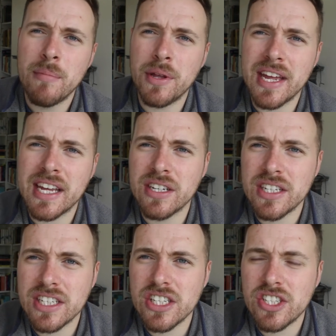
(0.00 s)
but they
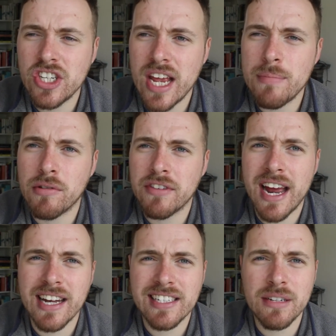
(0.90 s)
can shape a
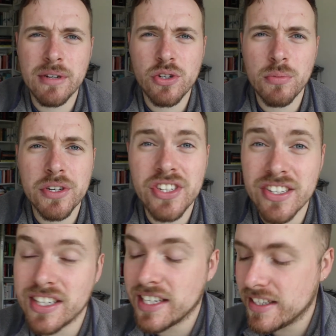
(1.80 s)
reality which almost
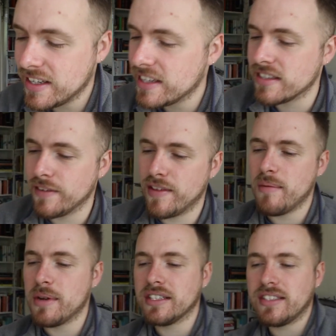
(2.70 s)
doesn't exist, if
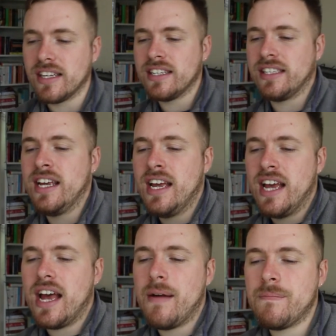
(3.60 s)
that makes sense.
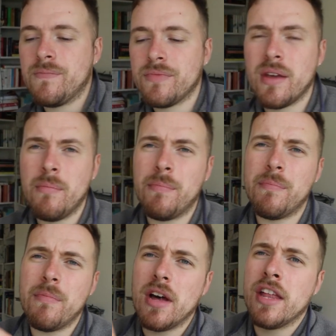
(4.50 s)
And
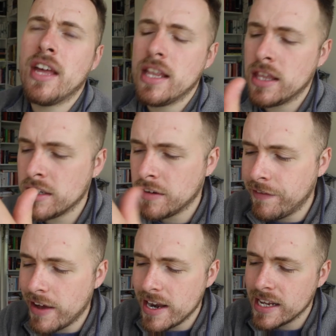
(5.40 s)
then the
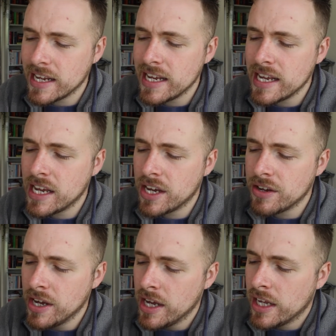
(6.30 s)
defending
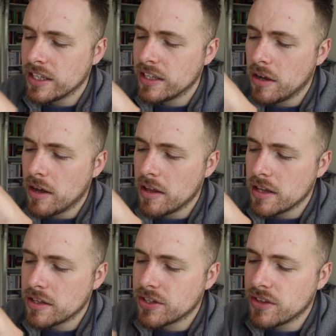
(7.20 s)
ego,
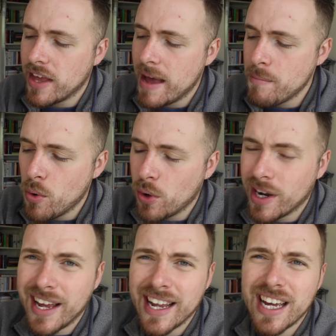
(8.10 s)
so they're more
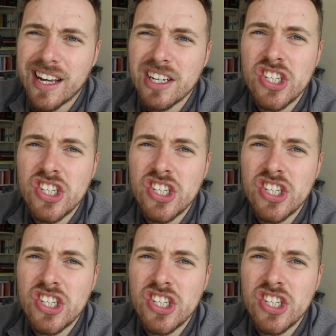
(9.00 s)
like